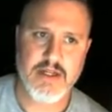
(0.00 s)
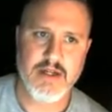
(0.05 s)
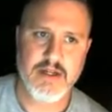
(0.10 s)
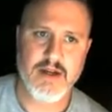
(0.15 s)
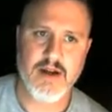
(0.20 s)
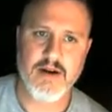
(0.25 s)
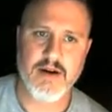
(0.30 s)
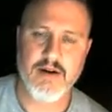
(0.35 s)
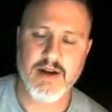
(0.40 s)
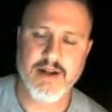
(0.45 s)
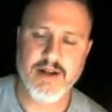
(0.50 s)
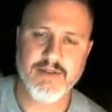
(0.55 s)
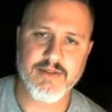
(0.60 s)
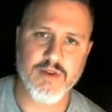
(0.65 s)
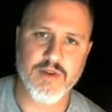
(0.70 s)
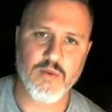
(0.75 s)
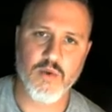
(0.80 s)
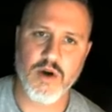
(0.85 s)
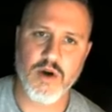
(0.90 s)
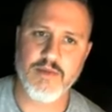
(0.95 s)
All right,
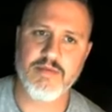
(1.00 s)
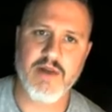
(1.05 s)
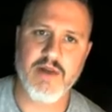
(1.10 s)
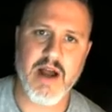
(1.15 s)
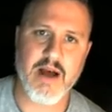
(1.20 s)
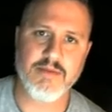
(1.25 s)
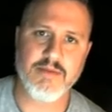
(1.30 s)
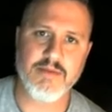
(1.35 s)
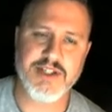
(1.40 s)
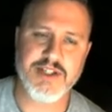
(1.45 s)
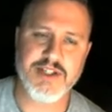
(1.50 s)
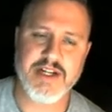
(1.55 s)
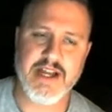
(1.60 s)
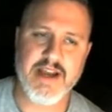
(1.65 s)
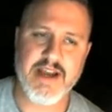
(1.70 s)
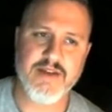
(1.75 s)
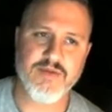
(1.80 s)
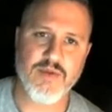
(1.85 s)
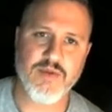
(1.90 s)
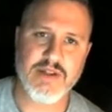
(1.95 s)
the word problems, you're going to
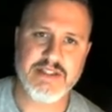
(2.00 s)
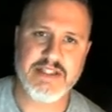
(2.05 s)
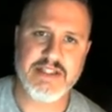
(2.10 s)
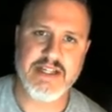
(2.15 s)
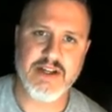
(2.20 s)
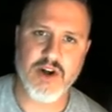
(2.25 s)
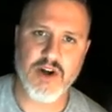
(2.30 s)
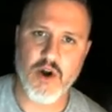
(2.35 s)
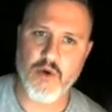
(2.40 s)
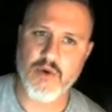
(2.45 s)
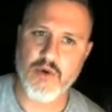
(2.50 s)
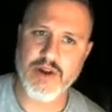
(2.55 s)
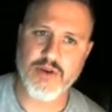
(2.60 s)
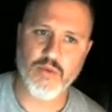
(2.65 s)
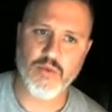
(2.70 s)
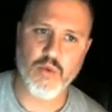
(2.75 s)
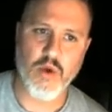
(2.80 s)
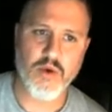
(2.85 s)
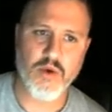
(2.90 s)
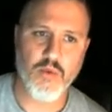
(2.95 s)
have ones that are written
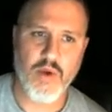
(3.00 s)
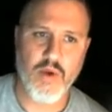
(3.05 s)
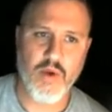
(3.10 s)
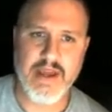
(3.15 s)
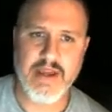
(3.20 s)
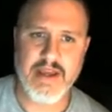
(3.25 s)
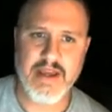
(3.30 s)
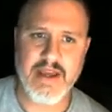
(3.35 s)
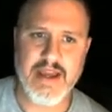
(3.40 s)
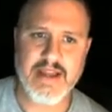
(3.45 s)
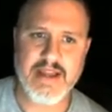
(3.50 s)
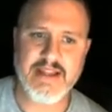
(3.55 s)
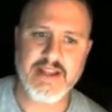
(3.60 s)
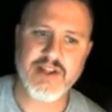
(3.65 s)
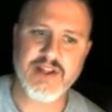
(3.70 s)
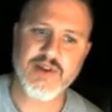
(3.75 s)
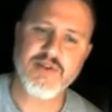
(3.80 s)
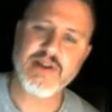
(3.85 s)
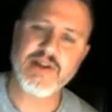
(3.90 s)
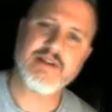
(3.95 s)
one way and then
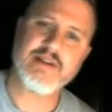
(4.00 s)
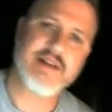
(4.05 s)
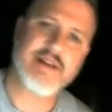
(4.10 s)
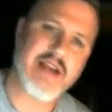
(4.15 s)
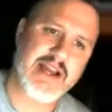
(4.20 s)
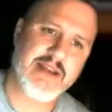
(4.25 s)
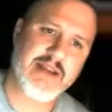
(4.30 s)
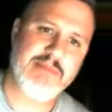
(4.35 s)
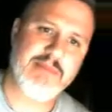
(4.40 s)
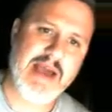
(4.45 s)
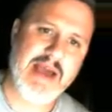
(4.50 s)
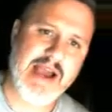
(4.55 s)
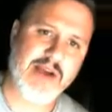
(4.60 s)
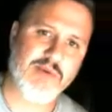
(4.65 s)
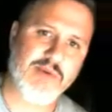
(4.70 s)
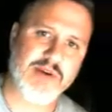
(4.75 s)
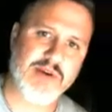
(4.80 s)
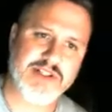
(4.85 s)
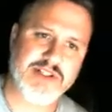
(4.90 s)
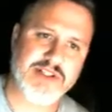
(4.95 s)
they're written kind of
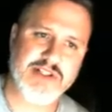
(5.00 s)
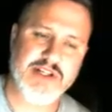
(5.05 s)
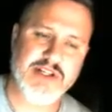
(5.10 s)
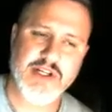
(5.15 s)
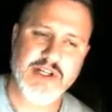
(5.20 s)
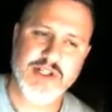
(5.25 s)
backwards.